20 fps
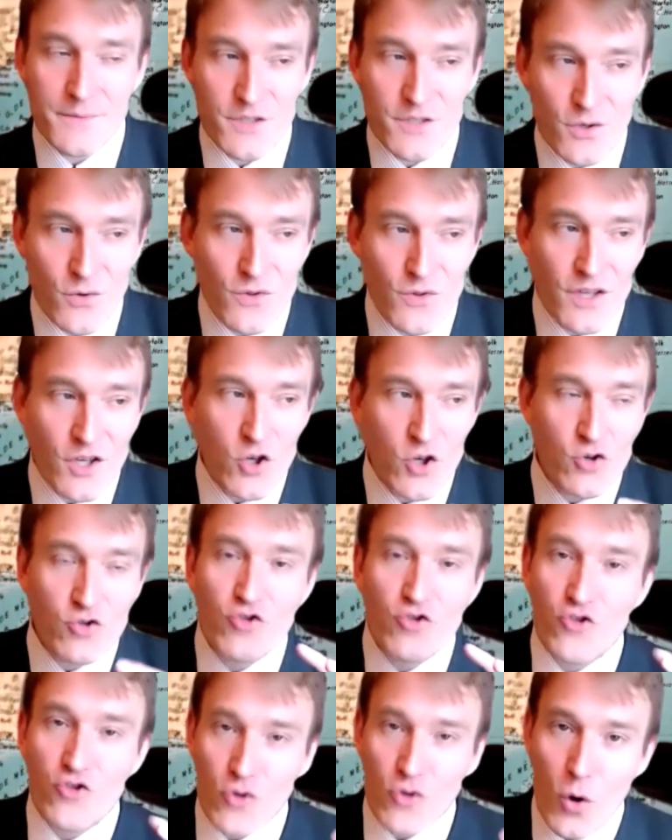So the
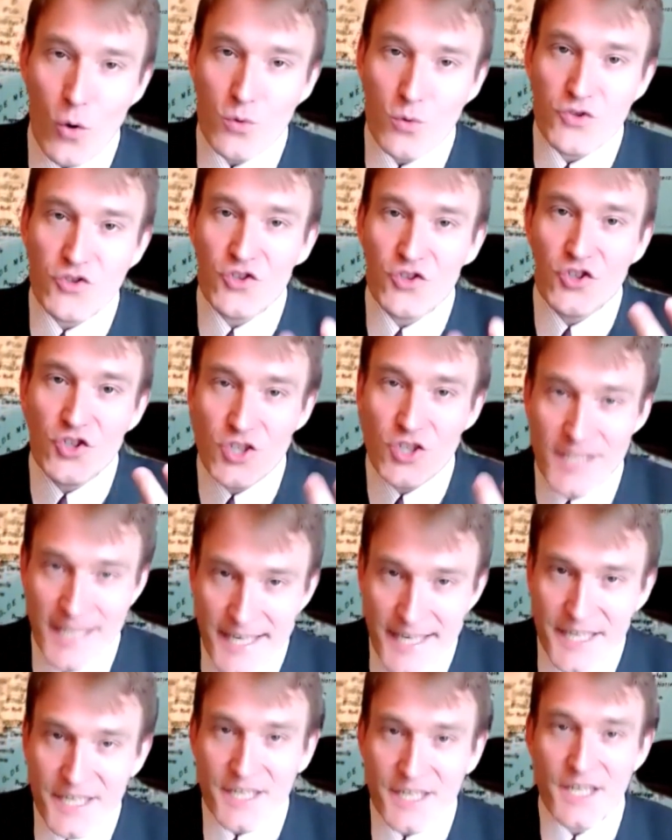controls
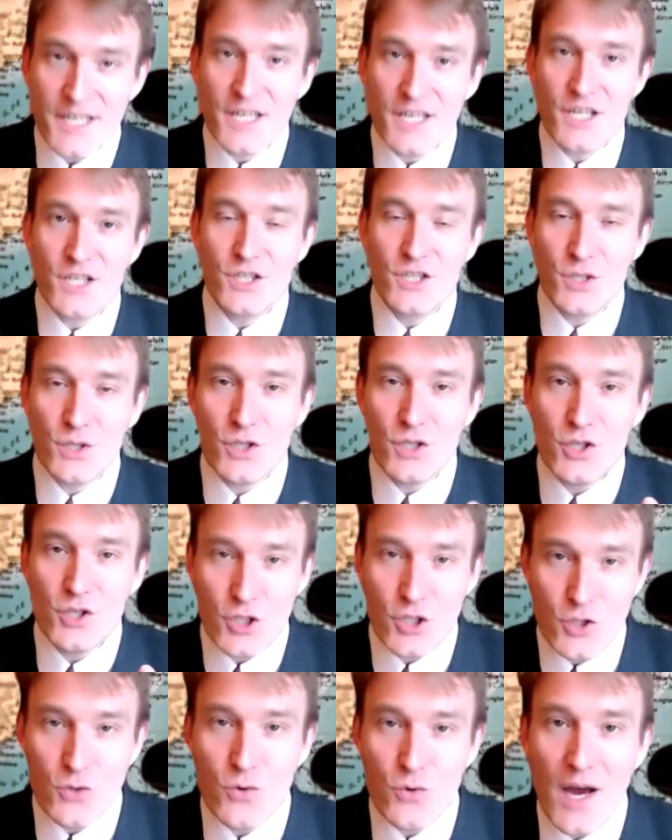stick to the
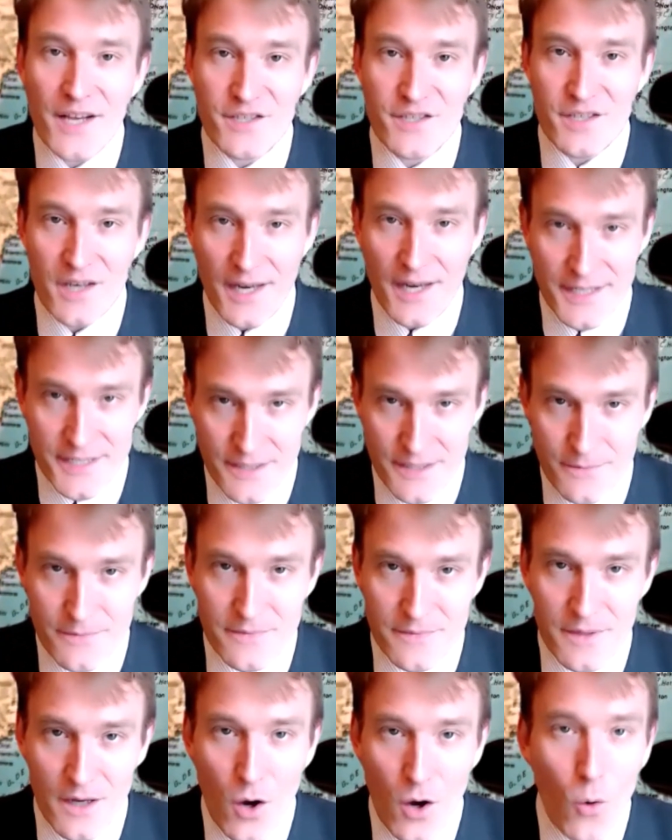US item
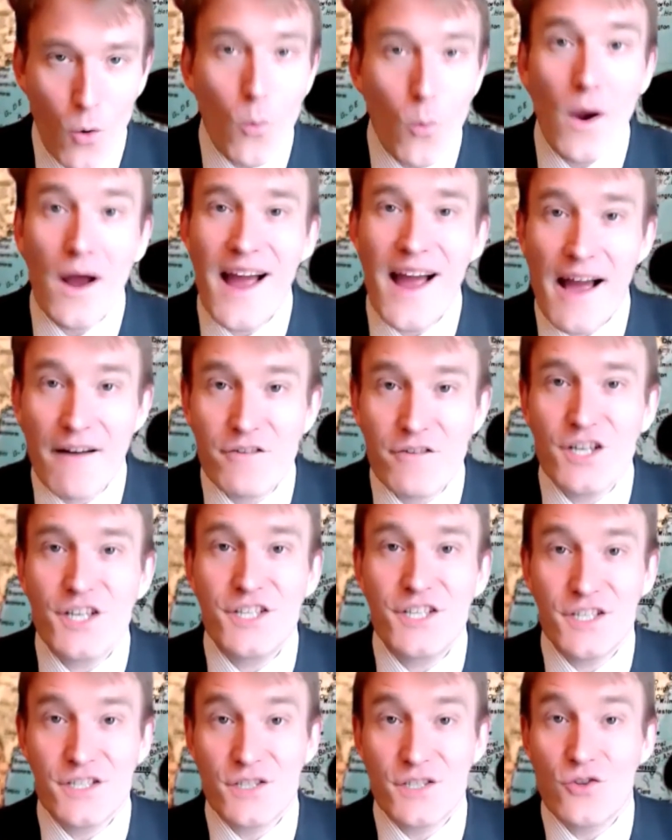wherever
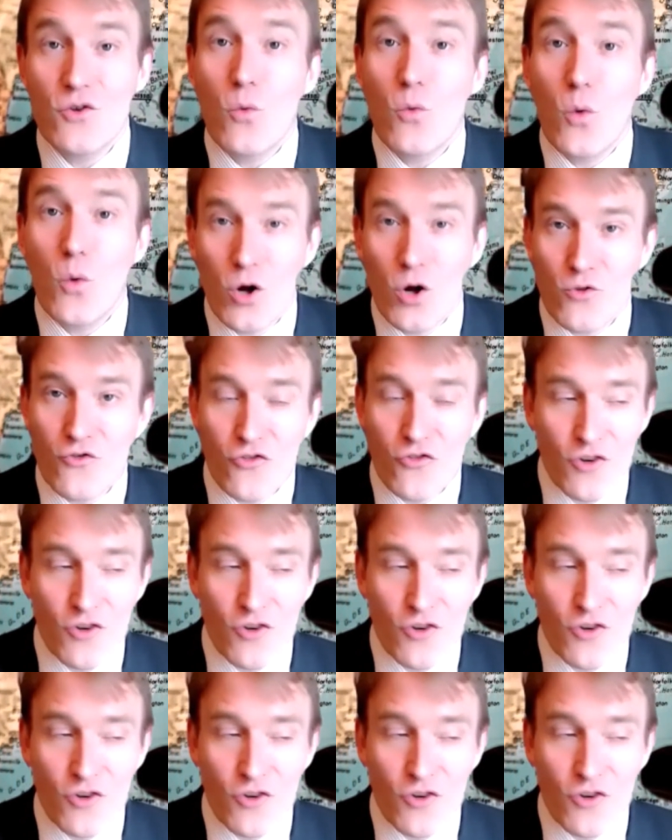it is in the world.